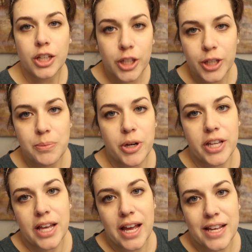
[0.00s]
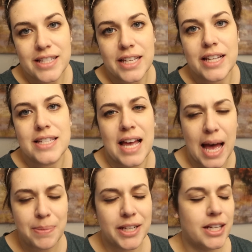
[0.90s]
Good morning, guys. It is
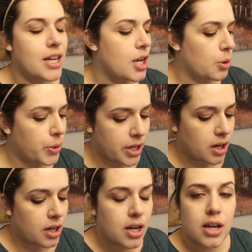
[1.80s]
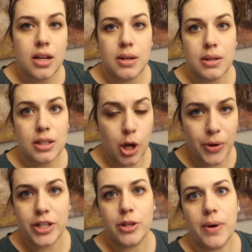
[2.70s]
happening. We are
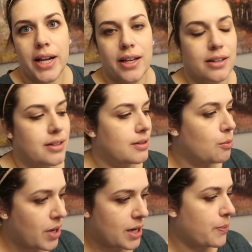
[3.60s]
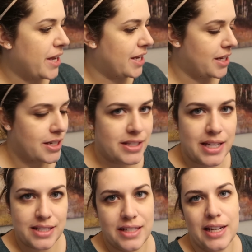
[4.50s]
going to the wedding. Wedding weekend,
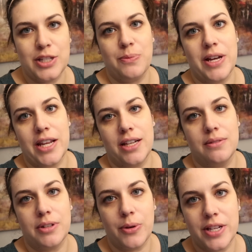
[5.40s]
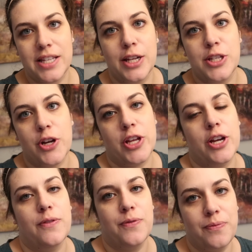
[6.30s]
destination wedding, going to San
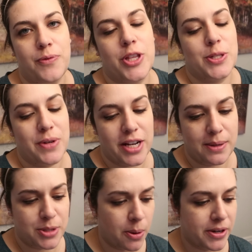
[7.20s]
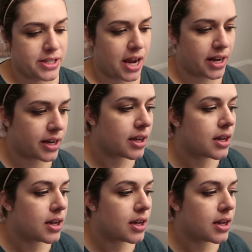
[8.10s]
Antonio for this wedding. I'm super excited.